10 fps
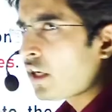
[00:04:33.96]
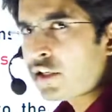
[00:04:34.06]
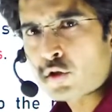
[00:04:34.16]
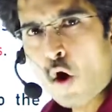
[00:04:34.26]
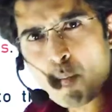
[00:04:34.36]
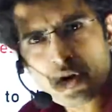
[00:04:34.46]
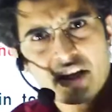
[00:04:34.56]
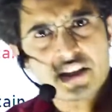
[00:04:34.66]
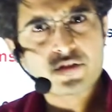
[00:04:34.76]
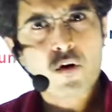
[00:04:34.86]
the
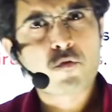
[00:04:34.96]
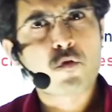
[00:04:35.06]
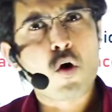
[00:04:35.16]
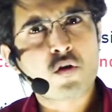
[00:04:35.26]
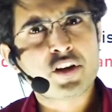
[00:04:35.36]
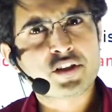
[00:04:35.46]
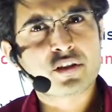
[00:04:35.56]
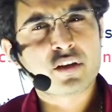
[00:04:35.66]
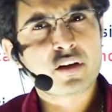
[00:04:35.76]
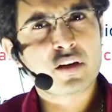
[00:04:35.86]
dominance of
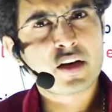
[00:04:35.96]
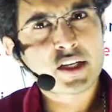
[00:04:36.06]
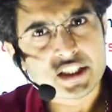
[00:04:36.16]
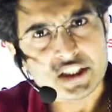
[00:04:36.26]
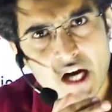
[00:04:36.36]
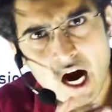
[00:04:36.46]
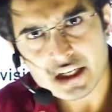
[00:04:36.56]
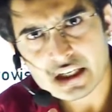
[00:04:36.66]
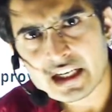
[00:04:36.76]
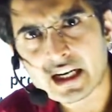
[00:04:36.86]
Congress, it
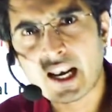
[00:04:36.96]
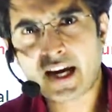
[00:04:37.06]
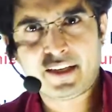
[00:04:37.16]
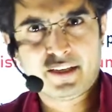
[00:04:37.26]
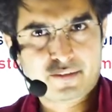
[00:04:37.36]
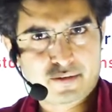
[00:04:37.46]
started declining.